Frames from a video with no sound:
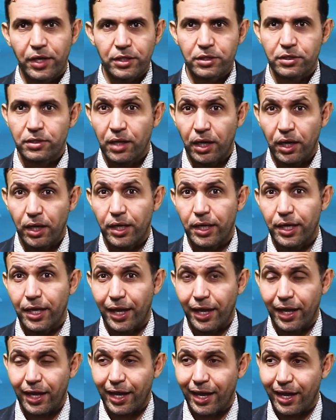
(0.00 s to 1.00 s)
It's not.
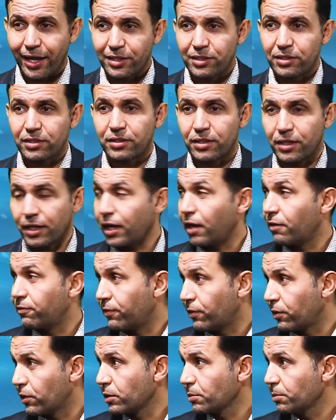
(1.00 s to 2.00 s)
It's
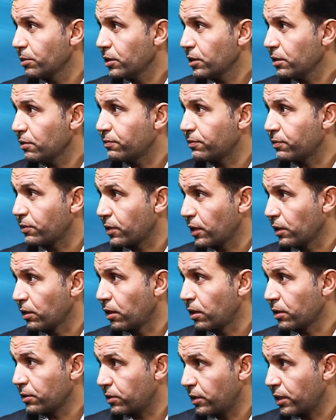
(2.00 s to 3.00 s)
affordable for the
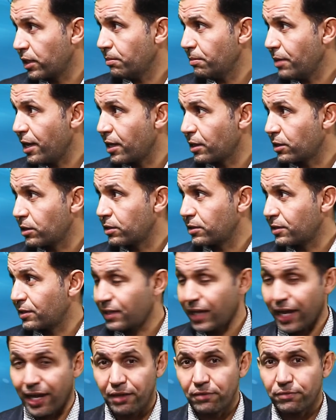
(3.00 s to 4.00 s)
long term. It's
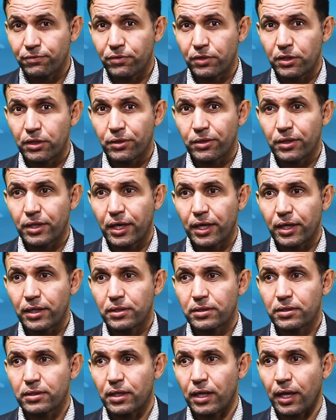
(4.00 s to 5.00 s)
safe for you
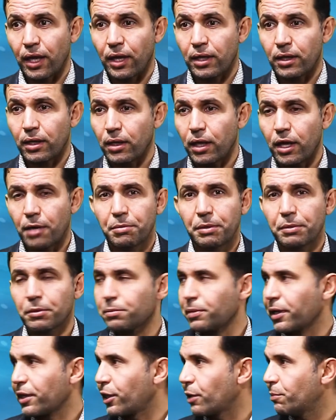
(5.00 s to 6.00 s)
guys, and a lot of
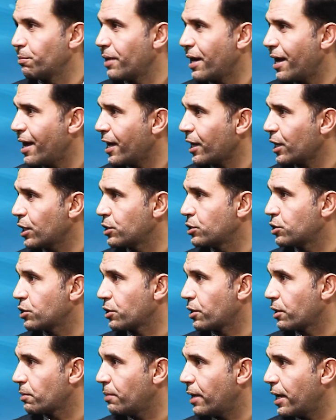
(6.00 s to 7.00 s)
people break their back,
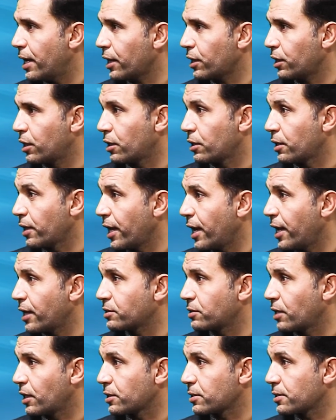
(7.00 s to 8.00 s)
injure their back, their
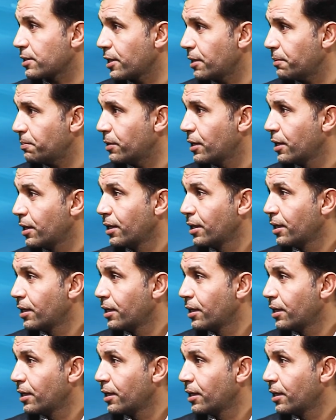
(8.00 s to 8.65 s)
legs, they slip.